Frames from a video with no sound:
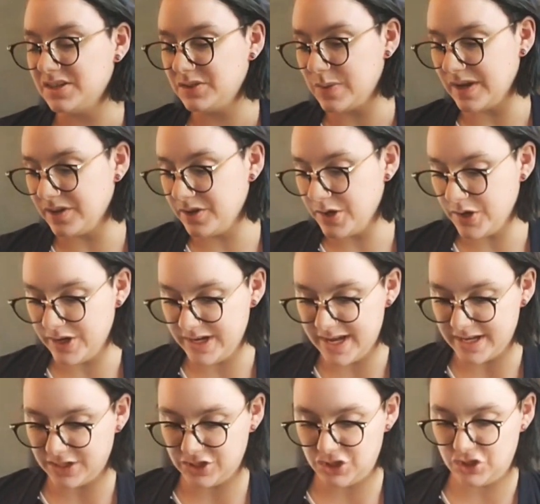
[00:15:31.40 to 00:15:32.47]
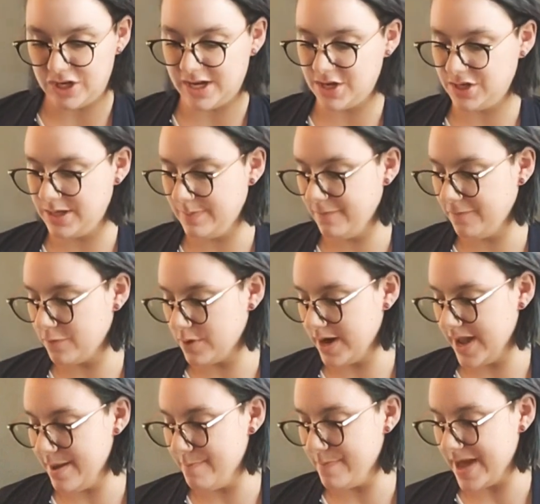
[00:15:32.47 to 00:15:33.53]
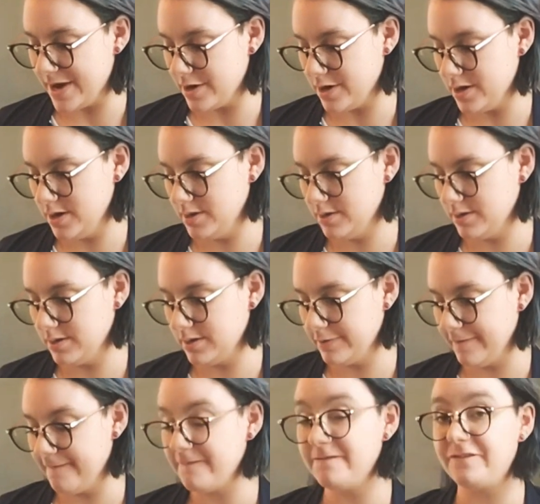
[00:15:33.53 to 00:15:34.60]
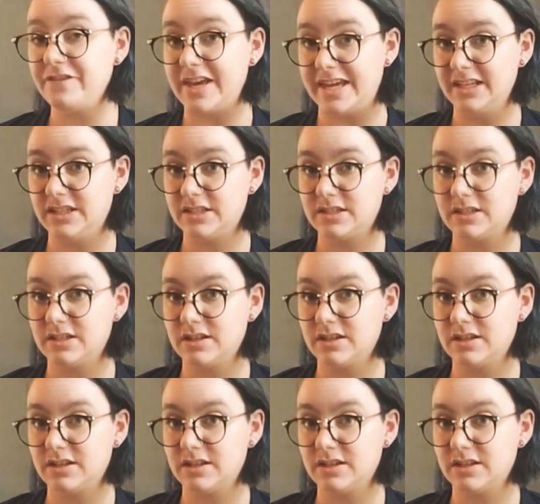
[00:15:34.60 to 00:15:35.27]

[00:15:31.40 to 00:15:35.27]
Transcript: So I could exchange them for a better fit.